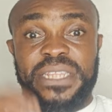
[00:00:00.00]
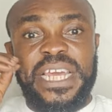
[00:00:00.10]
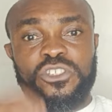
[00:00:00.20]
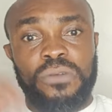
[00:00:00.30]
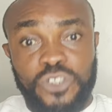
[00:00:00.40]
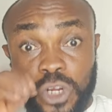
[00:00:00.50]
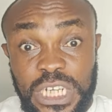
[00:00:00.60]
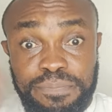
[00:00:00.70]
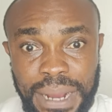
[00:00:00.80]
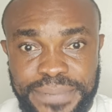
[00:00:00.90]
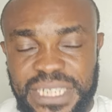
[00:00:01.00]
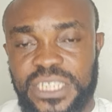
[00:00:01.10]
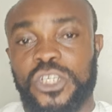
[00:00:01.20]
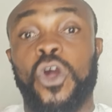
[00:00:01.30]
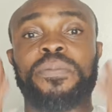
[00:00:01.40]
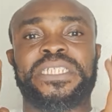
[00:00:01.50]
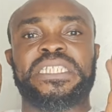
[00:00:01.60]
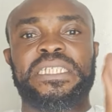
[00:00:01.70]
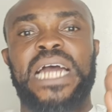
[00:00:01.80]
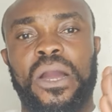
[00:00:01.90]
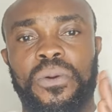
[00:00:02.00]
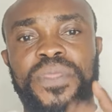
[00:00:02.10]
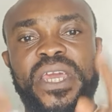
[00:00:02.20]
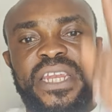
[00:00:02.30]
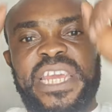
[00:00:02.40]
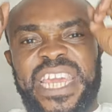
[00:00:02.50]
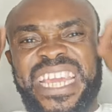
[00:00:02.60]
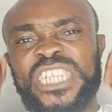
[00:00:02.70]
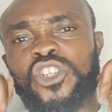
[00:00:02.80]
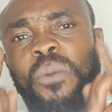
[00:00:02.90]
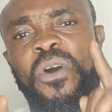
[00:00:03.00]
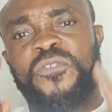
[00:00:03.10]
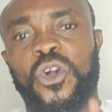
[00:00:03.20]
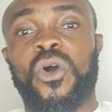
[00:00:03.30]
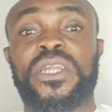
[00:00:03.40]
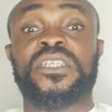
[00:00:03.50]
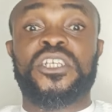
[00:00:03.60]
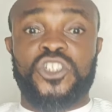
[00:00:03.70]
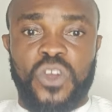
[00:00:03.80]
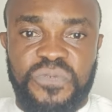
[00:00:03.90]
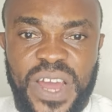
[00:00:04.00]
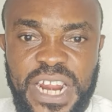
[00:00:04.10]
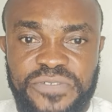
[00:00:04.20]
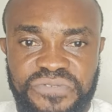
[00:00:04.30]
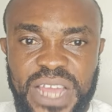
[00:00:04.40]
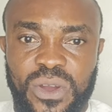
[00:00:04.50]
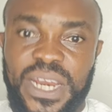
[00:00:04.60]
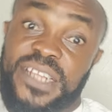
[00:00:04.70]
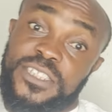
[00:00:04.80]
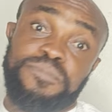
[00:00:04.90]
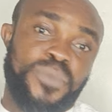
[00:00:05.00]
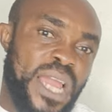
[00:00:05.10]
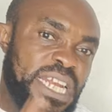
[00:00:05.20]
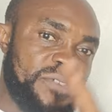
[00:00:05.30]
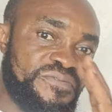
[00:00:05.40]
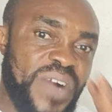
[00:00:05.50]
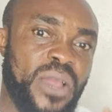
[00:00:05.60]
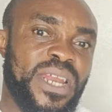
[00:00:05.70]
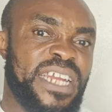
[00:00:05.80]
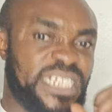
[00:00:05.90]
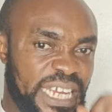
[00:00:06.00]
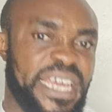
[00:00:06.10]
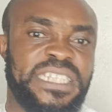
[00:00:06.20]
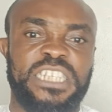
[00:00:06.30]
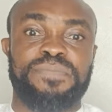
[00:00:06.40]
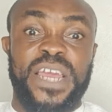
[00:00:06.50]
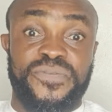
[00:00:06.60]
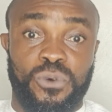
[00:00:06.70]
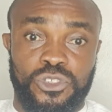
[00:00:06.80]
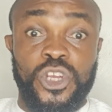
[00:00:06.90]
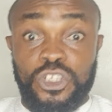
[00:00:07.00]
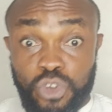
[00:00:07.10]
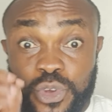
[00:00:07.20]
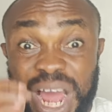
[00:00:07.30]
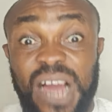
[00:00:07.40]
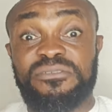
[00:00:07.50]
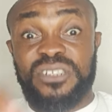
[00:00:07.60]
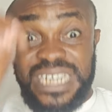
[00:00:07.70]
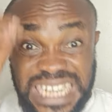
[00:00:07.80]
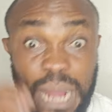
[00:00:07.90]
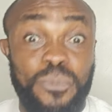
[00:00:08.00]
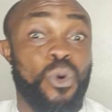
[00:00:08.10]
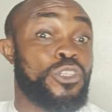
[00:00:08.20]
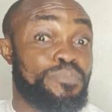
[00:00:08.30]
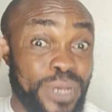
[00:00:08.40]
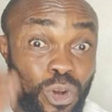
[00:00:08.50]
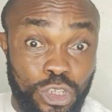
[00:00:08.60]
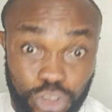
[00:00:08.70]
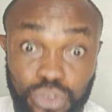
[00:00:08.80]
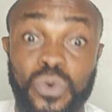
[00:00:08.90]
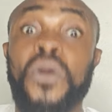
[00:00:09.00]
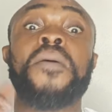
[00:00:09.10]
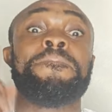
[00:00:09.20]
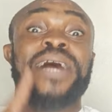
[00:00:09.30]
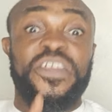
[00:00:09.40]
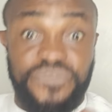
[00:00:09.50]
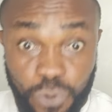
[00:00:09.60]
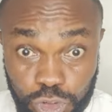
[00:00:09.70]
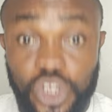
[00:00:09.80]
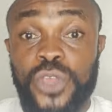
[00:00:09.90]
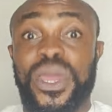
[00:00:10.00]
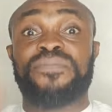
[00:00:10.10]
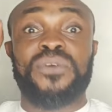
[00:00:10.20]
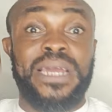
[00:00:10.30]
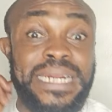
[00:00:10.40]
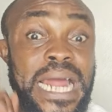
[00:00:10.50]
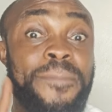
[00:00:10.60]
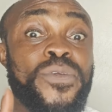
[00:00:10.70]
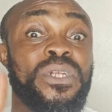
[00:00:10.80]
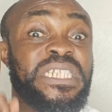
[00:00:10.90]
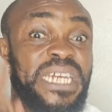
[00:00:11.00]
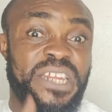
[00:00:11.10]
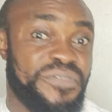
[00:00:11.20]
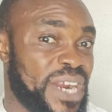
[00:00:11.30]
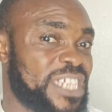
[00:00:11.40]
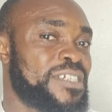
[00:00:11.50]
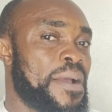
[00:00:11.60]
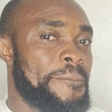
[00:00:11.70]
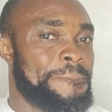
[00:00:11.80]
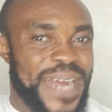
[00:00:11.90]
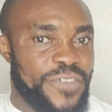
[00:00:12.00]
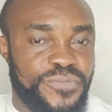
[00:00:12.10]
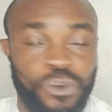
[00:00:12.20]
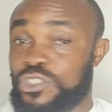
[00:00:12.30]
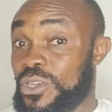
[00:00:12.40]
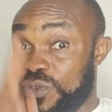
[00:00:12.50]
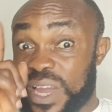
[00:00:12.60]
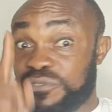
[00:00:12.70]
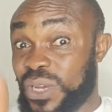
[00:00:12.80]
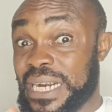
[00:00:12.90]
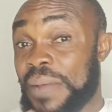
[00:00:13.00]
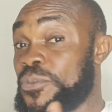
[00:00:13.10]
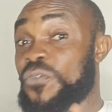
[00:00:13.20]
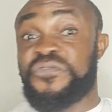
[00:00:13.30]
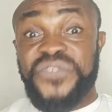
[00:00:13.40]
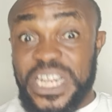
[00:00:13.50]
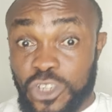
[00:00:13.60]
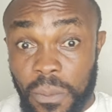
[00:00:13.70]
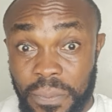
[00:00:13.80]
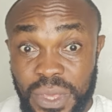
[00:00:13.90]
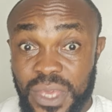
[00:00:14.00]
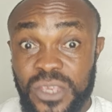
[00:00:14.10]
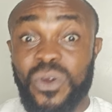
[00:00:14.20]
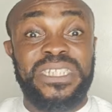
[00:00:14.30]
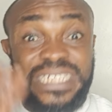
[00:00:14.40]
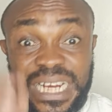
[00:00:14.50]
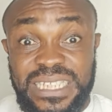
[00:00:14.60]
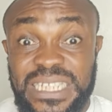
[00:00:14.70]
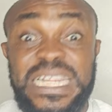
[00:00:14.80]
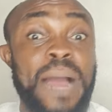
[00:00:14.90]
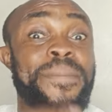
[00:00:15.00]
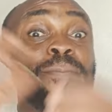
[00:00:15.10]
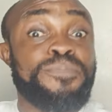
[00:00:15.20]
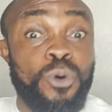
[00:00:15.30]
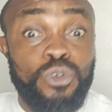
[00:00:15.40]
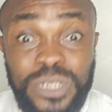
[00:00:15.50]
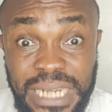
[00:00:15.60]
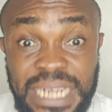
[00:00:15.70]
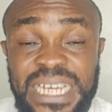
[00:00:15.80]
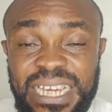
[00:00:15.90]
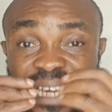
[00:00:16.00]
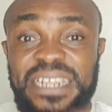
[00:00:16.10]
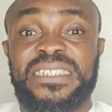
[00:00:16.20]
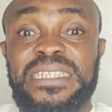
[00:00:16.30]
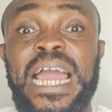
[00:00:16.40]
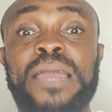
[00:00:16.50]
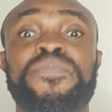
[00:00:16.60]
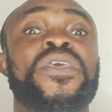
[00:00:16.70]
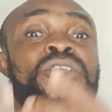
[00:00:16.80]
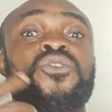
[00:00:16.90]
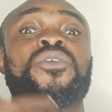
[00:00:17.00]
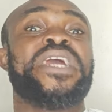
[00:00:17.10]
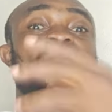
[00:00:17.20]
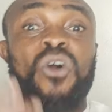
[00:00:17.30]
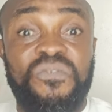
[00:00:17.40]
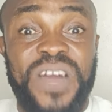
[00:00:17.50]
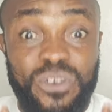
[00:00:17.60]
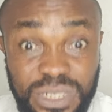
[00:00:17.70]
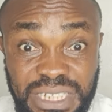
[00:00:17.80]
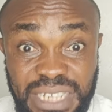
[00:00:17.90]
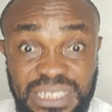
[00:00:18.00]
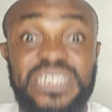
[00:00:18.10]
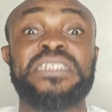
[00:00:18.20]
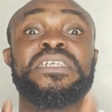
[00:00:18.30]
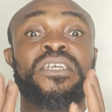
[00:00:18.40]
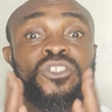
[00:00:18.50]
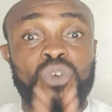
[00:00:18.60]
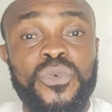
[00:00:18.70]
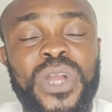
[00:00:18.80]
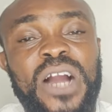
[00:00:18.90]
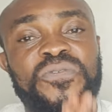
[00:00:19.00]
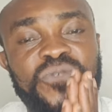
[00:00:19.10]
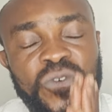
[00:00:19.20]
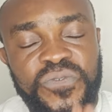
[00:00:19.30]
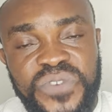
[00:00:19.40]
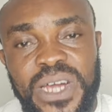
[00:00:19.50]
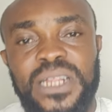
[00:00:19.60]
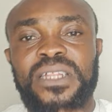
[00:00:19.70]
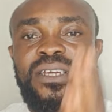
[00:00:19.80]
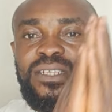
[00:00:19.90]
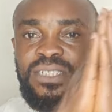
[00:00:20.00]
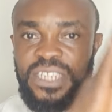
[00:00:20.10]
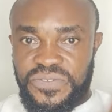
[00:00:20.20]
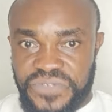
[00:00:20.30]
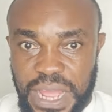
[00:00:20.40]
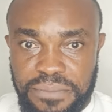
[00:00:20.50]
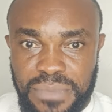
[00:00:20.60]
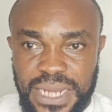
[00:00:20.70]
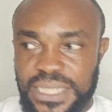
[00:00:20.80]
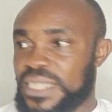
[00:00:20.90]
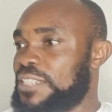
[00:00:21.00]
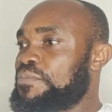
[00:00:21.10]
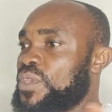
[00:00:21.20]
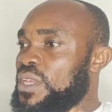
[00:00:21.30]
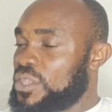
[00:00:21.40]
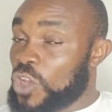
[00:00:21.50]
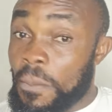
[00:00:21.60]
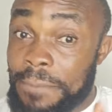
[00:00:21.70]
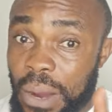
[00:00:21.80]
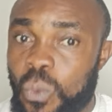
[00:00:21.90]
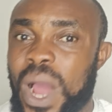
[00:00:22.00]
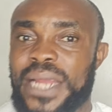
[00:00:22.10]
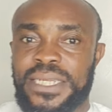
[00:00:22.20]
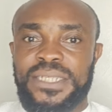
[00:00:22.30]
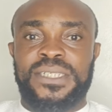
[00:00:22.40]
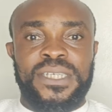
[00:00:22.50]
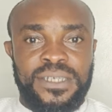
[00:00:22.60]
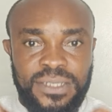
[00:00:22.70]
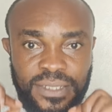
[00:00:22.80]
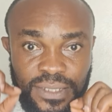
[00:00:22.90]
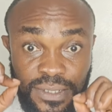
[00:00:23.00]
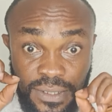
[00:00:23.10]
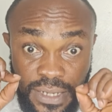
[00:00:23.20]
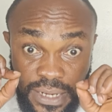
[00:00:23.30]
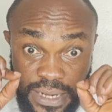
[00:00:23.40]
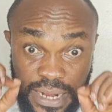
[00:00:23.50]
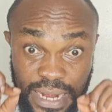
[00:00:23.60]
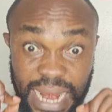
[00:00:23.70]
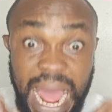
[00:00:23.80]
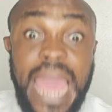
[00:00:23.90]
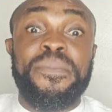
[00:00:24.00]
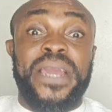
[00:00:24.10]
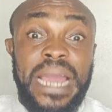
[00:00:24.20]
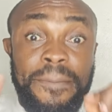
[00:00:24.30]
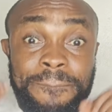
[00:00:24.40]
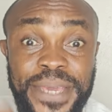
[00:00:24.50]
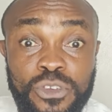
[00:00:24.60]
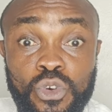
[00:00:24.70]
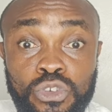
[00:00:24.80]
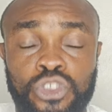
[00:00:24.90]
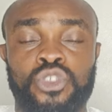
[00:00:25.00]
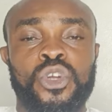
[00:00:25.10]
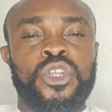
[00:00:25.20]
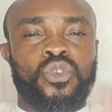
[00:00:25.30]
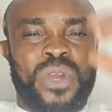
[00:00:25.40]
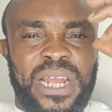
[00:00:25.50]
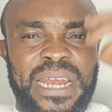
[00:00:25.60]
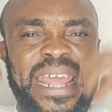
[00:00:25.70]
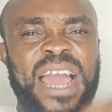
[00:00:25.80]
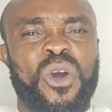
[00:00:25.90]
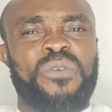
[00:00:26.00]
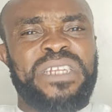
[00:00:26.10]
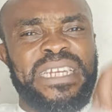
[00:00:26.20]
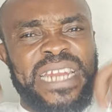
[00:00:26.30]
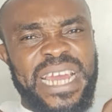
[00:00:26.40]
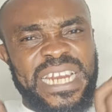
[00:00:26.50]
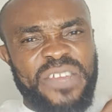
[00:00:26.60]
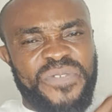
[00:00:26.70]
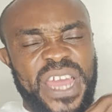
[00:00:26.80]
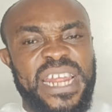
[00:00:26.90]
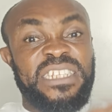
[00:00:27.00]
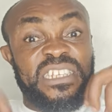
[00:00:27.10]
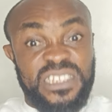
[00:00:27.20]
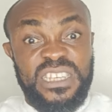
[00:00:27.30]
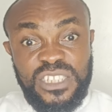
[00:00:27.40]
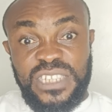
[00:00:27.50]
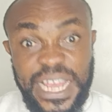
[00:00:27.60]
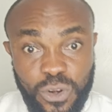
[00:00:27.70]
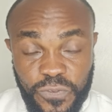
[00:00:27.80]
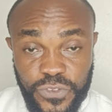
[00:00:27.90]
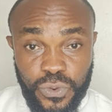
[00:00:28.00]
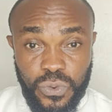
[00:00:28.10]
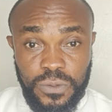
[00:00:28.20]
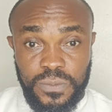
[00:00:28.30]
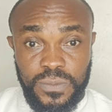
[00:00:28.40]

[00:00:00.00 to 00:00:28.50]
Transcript: the days of John the Baptist up till now, the kingdom of God suffered violence, and the violent taketh it by force. So you have to grab what belongs to you by force. You have to grab your deliverance by force. You have to grab your freedom. Your destiny that has been polluted, it is time you recover your destiny so you can fulfill divine mandate. Number one, lime can be used to clear off the negative energies inside of you.